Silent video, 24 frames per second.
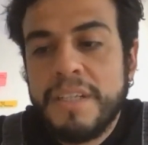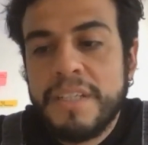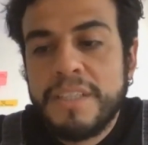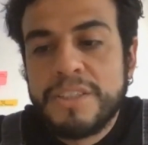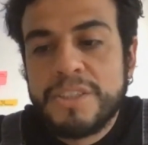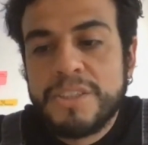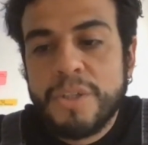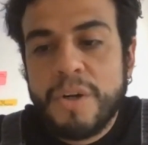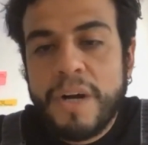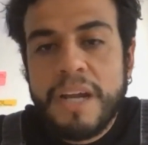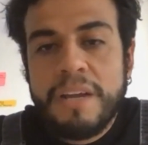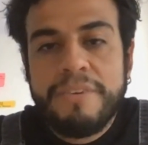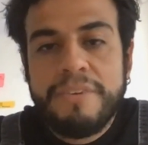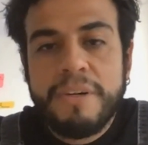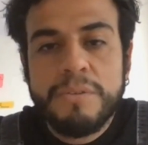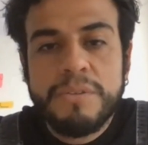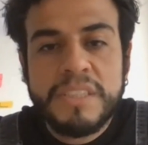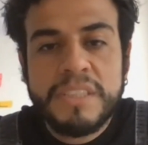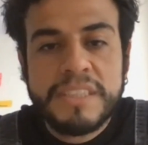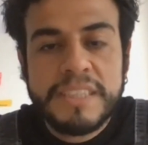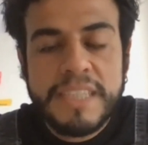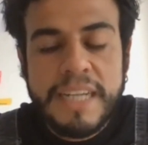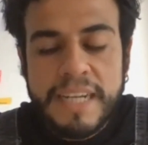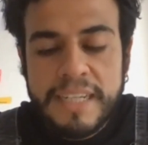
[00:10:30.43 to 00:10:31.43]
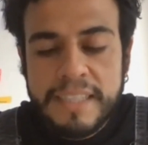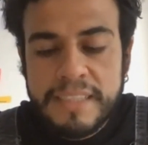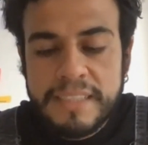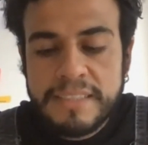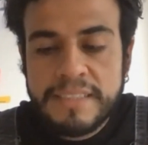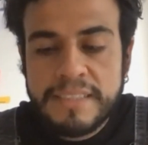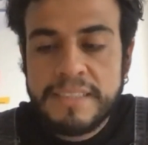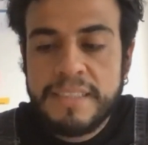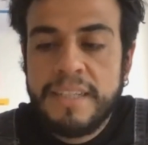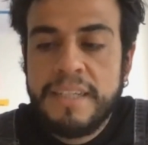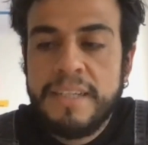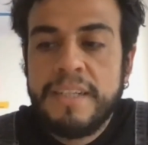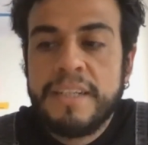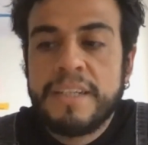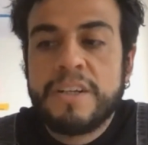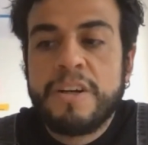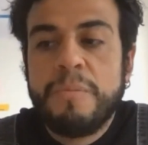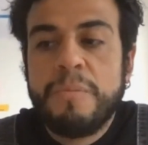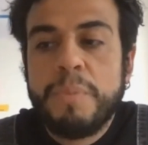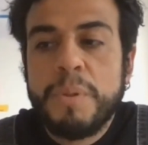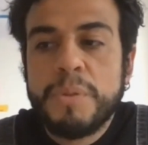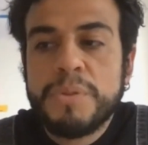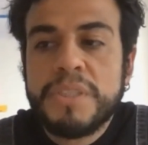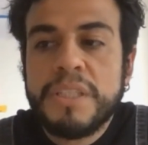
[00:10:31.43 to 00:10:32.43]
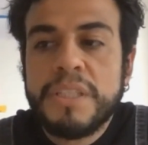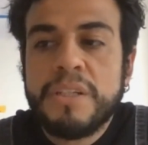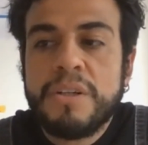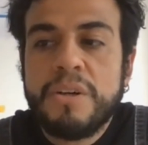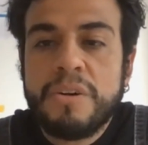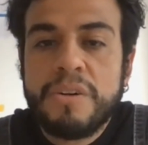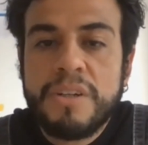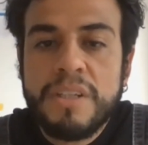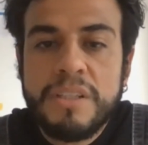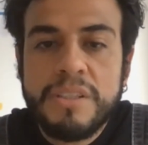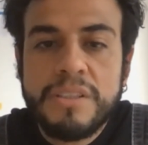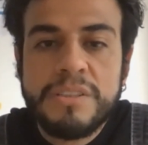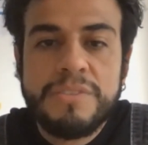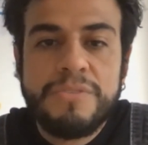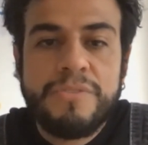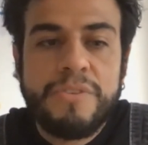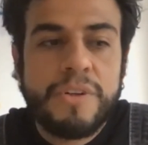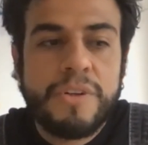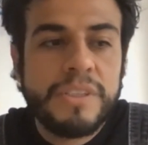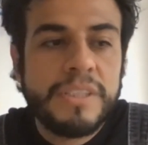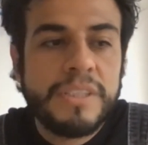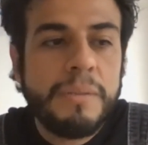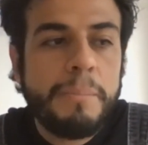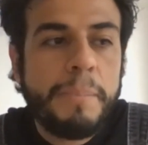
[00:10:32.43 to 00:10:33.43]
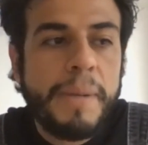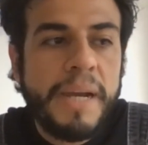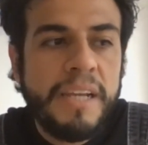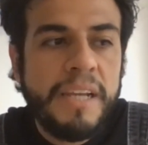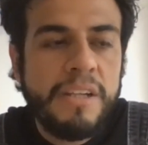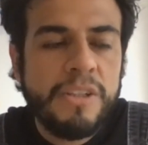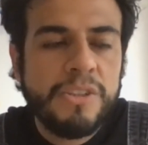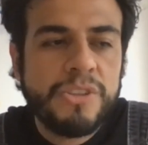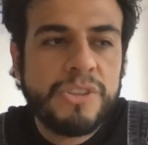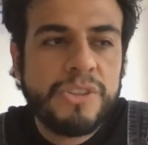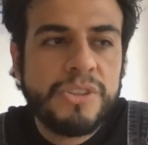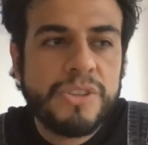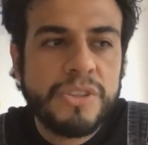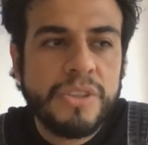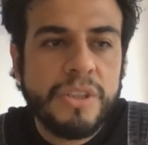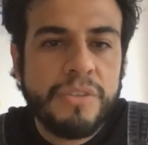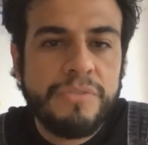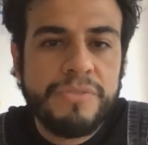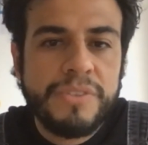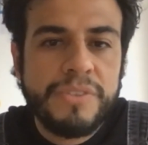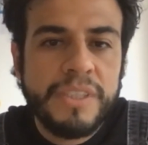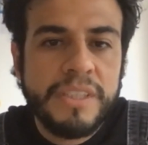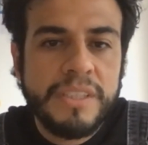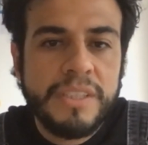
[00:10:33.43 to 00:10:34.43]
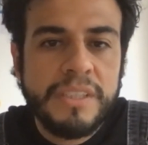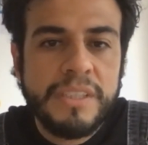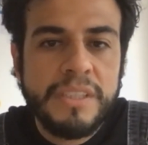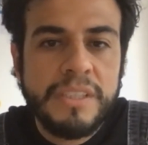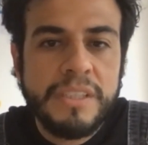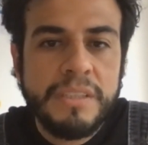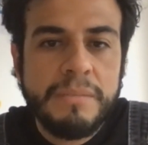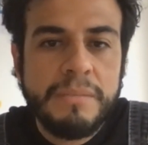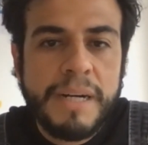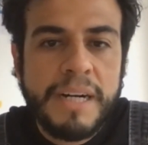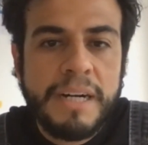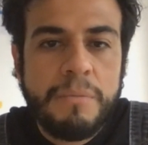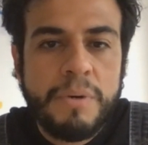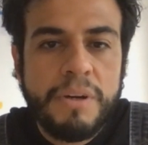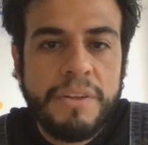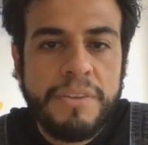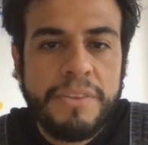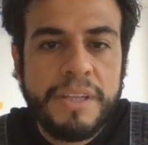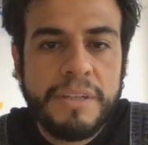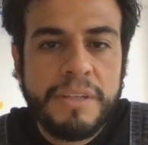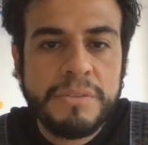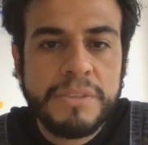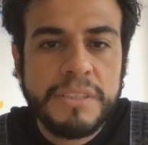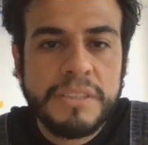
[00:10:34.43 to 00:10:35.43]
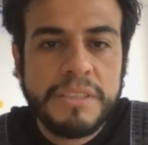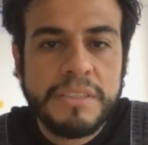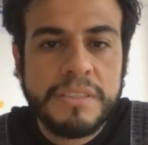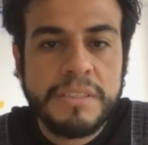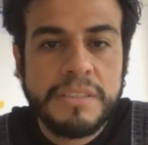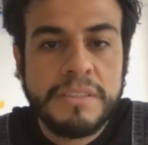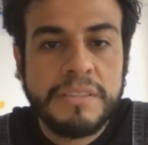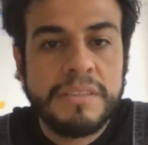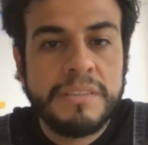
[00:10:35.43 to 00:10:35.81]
So I found these guys composing corridos for the pilots of the Baja 1000.